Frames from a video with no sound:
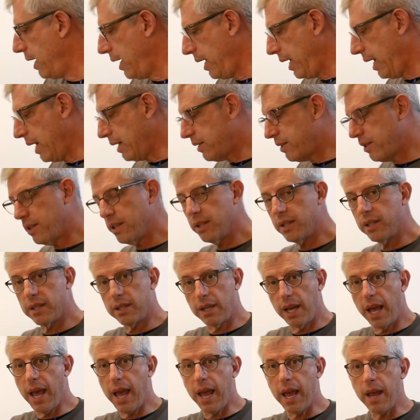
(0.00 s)
It's the
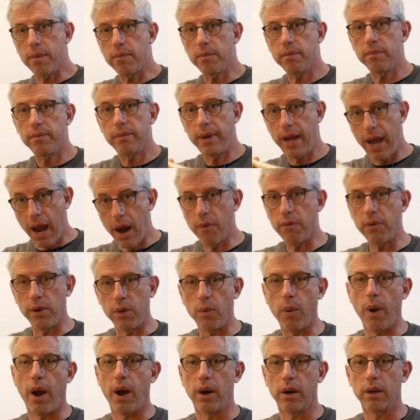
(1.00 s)
same
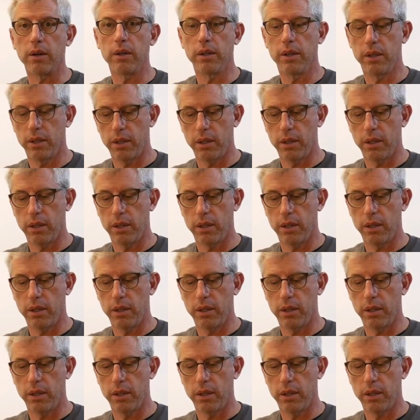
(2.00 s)
everywhere.